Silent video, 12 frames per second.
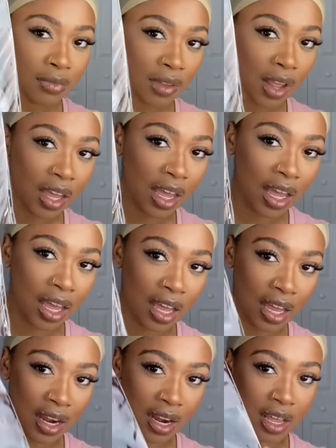
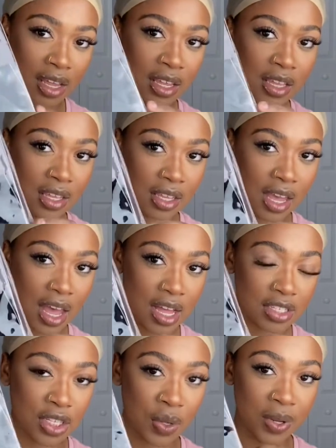And yeah,
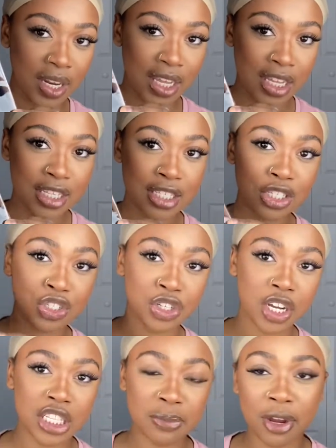so it is
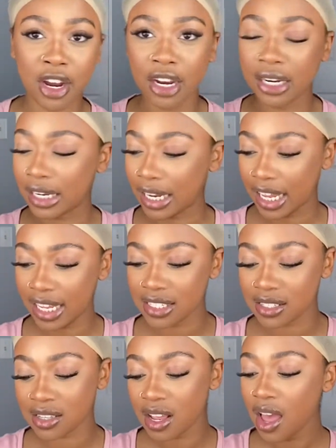transparent lace.
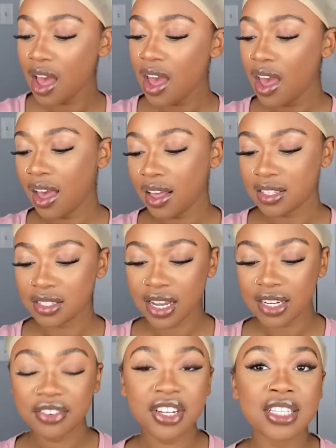So I did
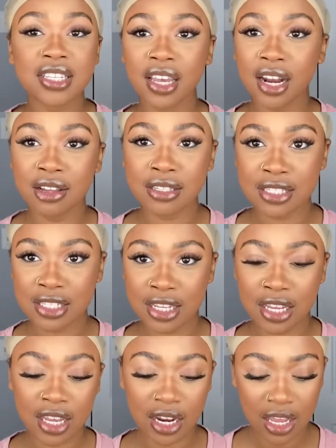already take it out and see
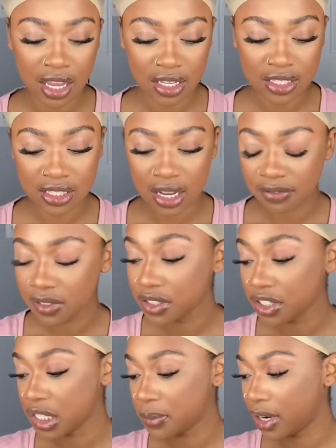it, and it's definitely
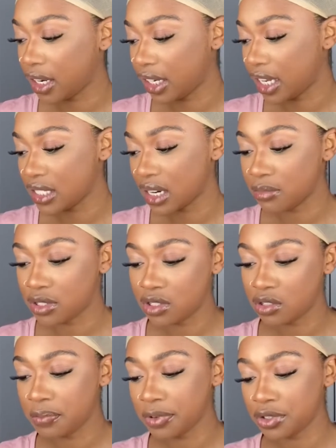transparent lace, and I'm
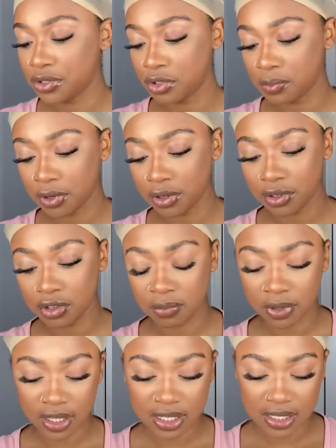super duper
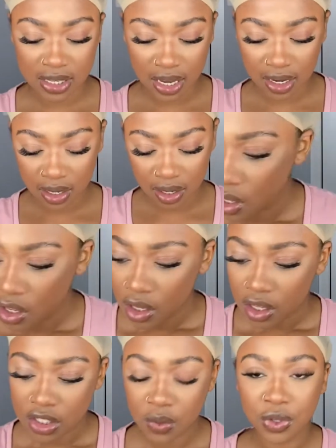excited.
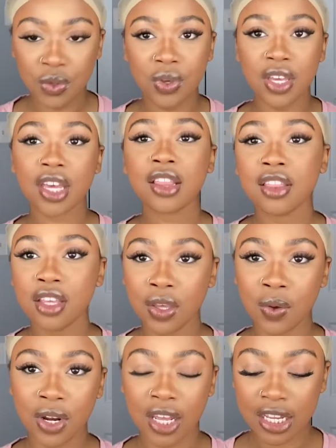So when you get the
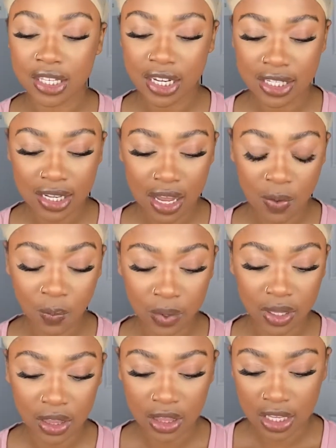unit, it does come
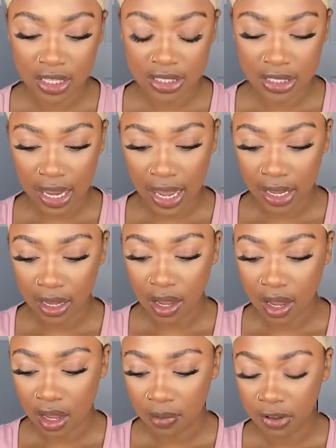with this like
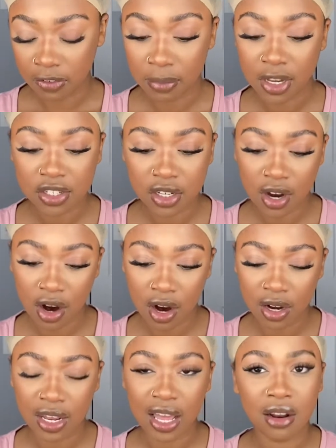information card
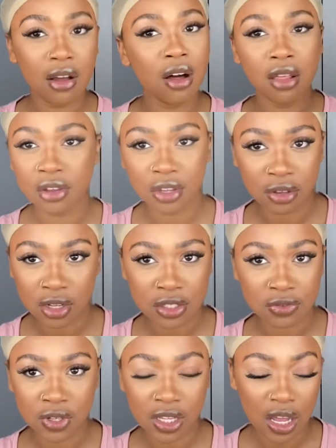that all their units
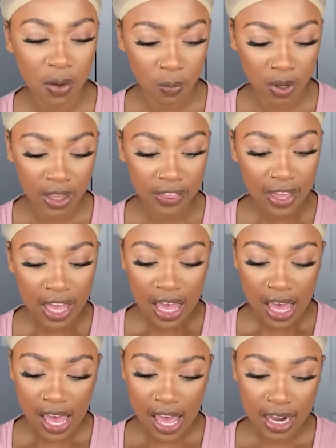really come with,
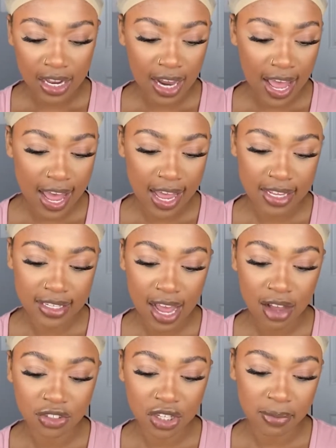and it has
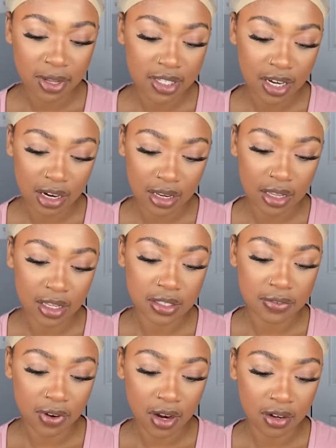Outre melted hairline lace
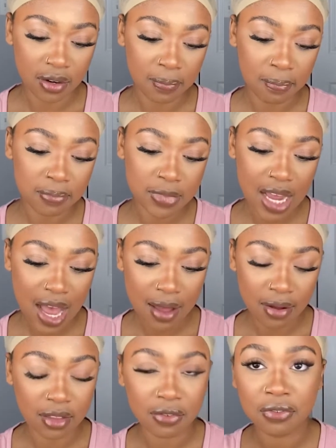front on
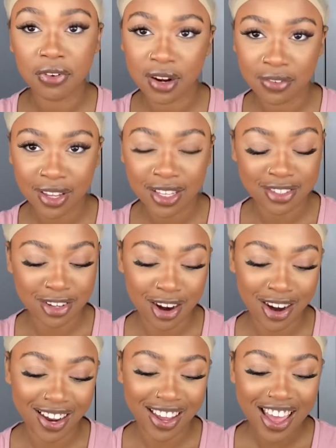the front of it,
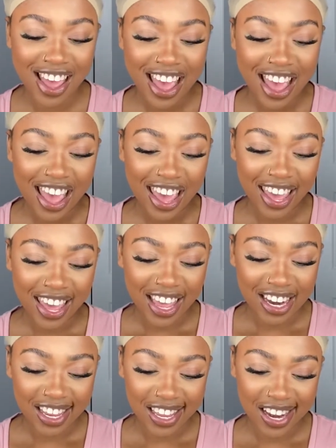sorry. And
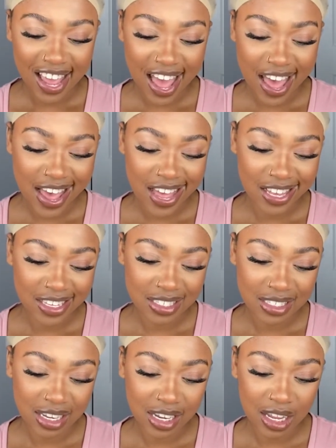it
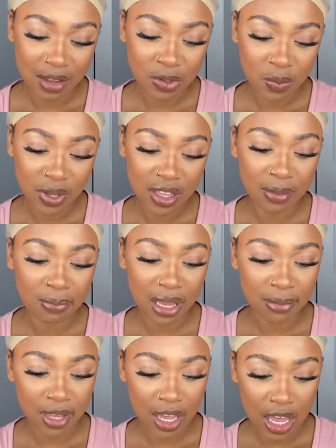comes with
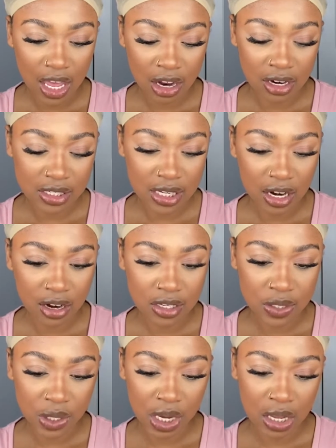baby hairs, and it also
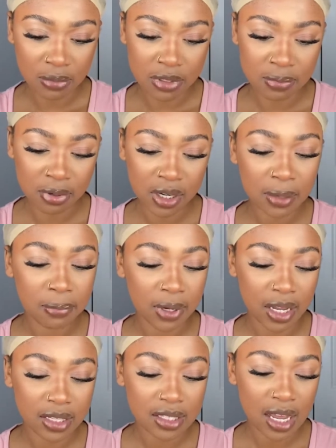comes
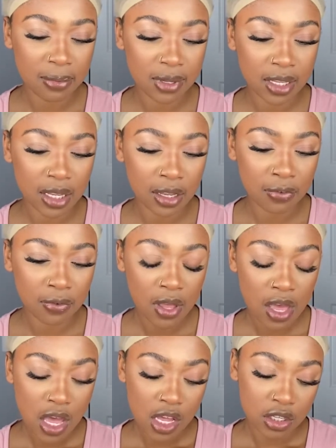pre-plucked, I believe.
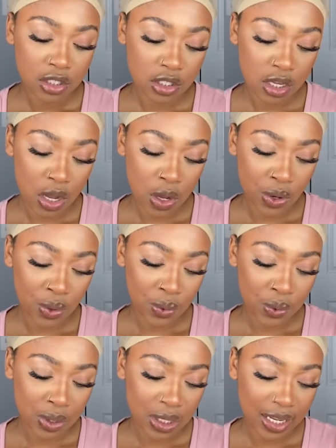
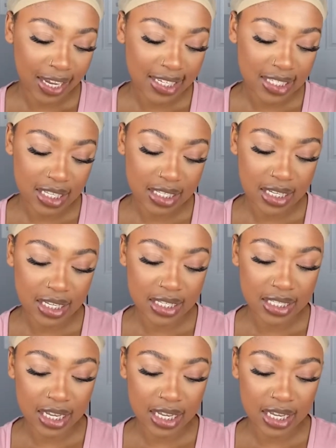So like I said, this is a